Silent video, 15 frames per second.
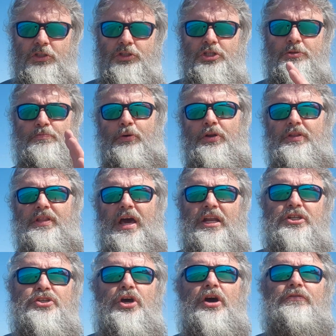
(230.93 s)
just putting that
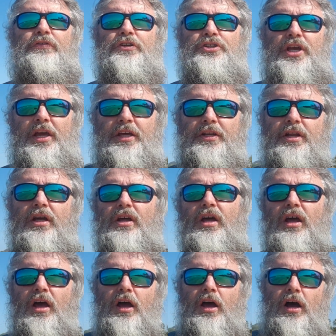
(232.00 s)
aside for a second,
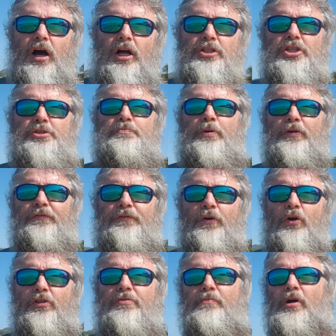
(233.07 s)
I'll just put
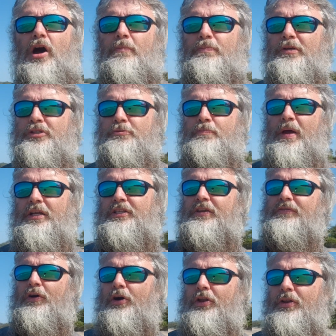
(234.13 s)
forth my
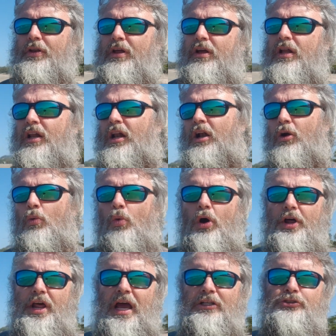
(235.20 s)
perspective on
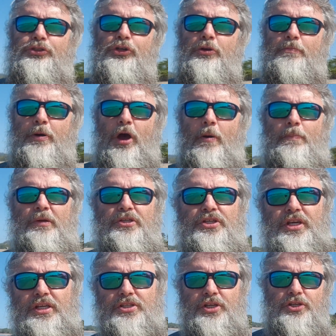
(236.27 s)
what our true purpose
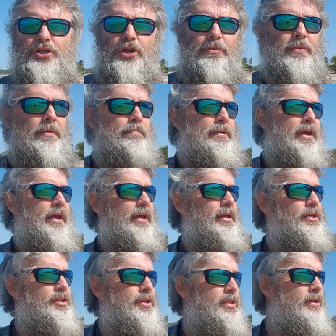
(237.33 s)
is as human
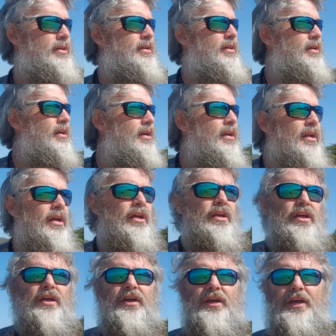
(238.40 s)
beings
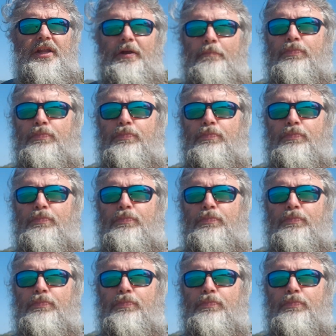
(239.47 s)
in a